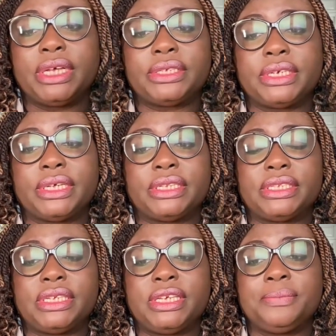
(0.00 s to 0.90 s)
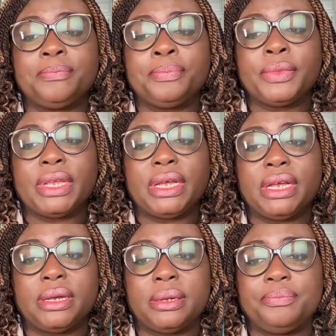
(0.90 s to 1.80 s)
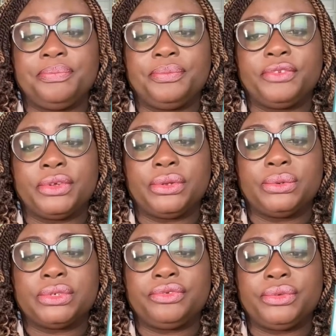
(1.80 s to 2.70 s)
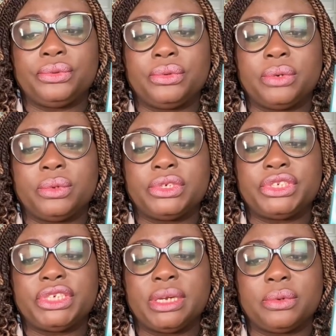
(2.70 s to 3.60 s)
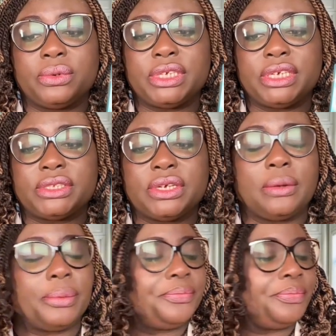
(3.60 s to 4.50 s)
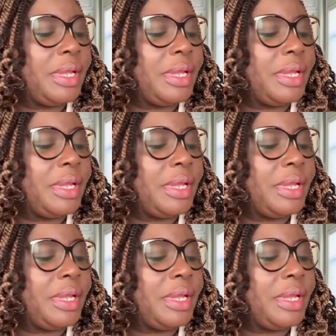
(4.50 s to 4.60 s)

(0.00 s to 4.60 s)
As you can see, for those of you who are watching, I'm holding it up.